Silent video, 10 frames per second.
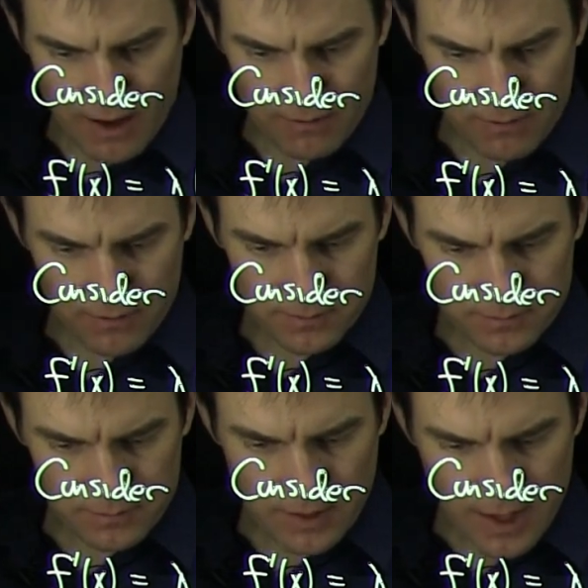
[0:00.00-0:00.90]
f
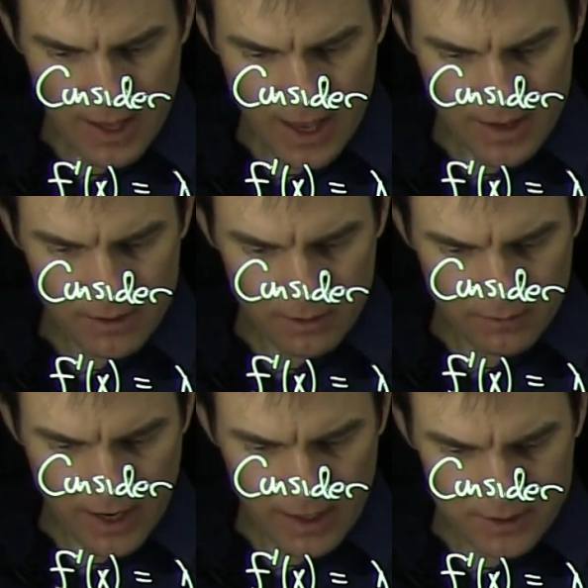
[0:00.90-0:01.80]
n
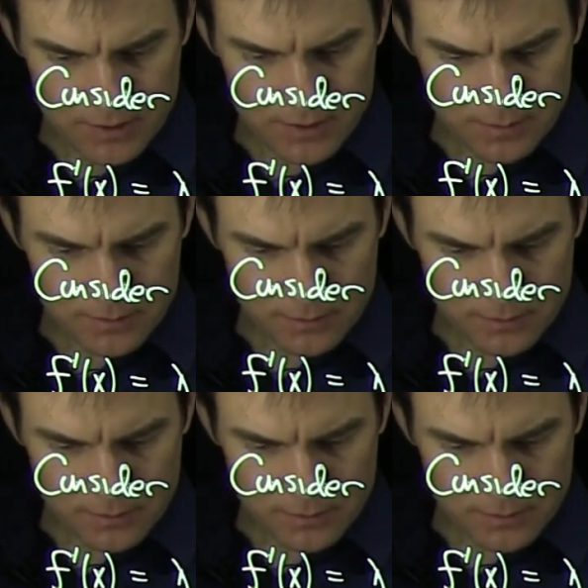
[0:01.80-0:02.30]
of x,